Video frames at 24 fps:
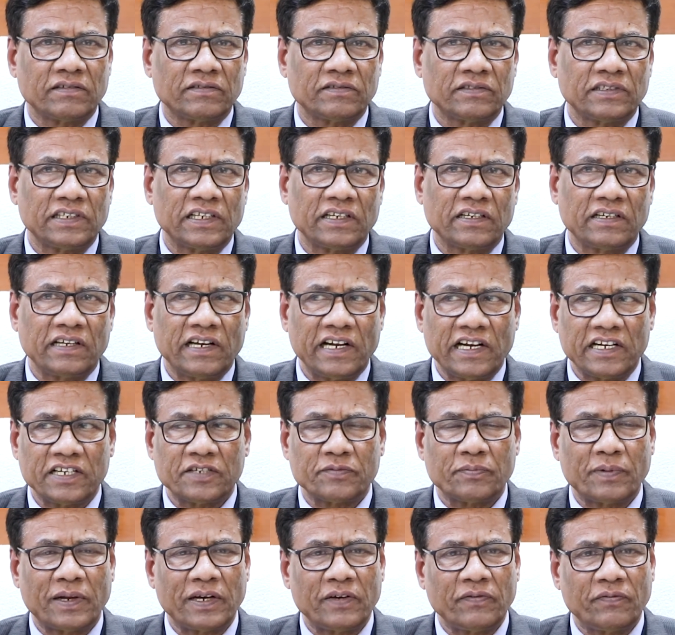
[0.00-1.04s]
their
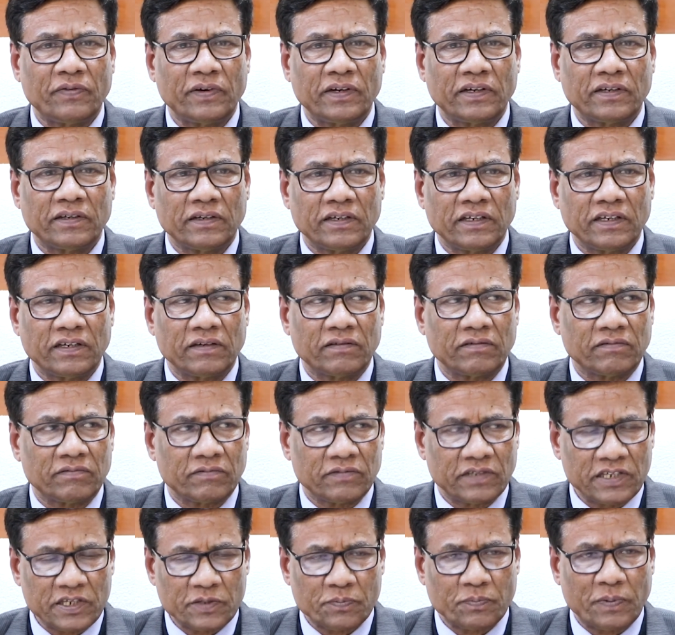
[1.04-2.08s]
grades benefit in
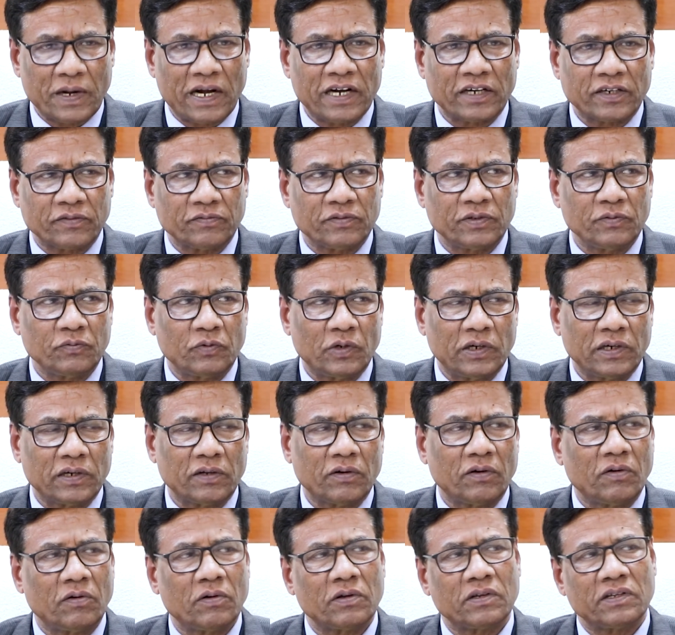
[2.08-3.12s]
this part of the world
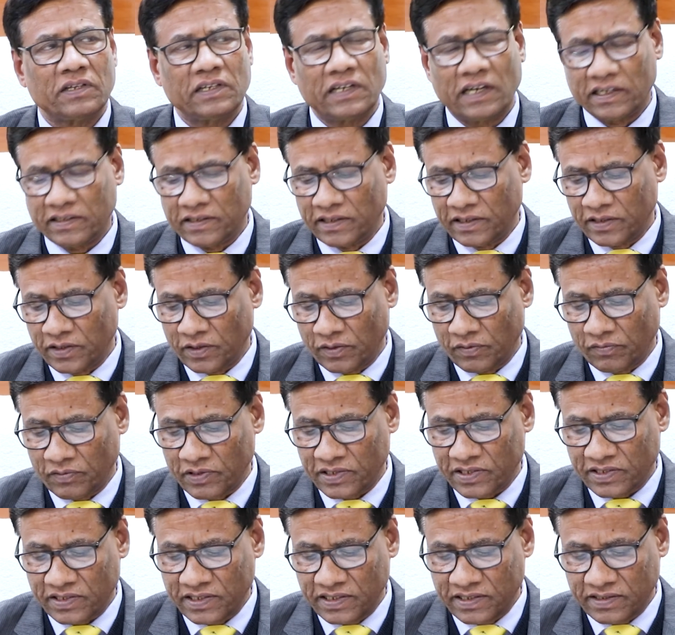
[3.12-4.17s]
or the other
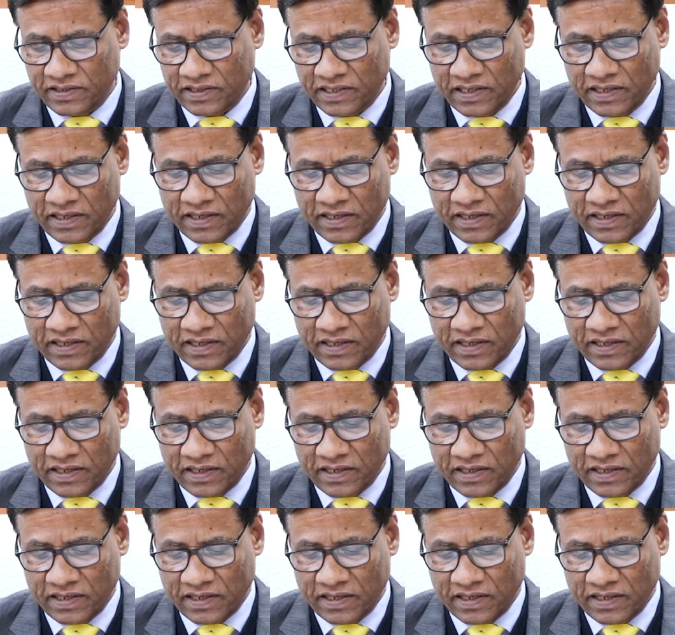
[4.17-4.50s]
universities